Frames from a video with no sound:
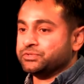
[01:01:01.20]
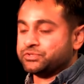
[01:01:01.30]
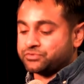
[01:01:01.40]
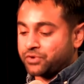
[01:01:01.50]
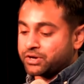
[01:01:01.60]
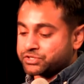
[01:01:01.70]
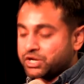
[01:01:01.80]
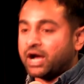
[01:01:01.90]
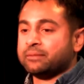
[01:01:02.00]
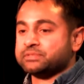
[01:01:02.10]
strong
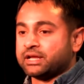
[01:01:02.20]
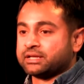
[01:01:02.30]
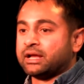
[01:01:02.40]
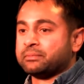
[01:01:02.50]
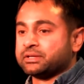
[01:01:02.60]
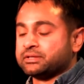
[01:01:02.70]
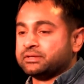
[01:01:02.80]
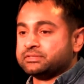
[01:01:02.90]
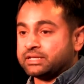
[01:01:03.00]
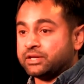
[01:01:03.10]
jobs and economic
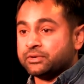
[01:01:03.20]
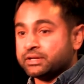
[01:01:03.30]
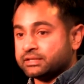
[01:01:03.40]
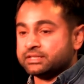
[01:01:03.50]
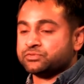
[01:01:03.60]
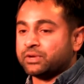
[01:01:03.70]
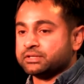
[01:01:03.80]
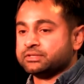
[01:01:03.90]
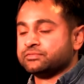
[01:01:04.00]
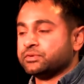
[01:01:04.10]
security, at least
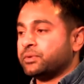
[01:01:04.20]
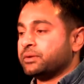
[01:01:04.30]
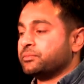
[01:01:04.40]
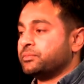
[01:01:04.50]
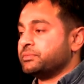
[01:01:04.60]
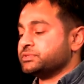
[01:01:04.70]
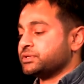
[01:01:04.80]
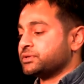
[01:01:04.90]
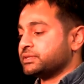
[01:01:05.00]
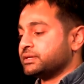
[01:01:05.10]
relative to what was
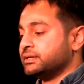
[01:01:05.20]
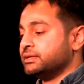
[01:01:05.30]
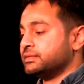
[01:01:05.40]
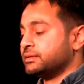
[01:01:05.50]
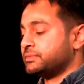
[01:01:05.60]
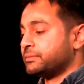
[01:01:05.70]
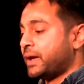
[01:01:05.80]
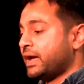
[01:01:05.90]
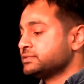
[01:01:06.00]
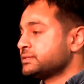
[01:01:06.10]
there in the
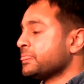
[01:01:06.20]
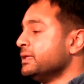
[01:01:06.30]
past,